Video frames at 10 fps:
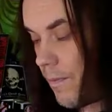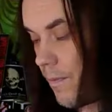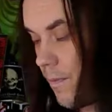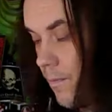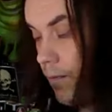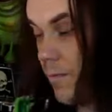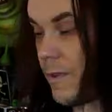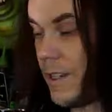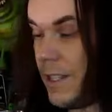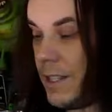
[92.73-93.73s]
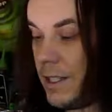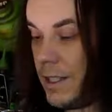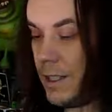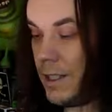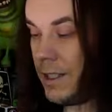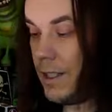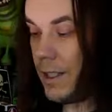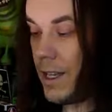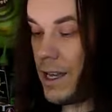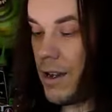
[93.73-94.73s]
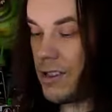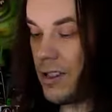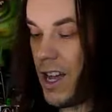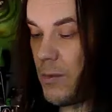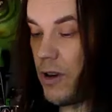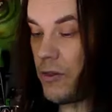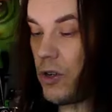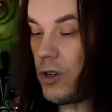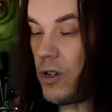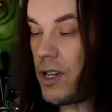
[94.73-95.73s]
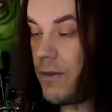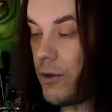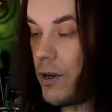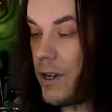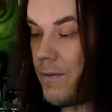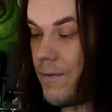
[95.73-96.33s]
There you go, Slimer, I've got a cookie for you.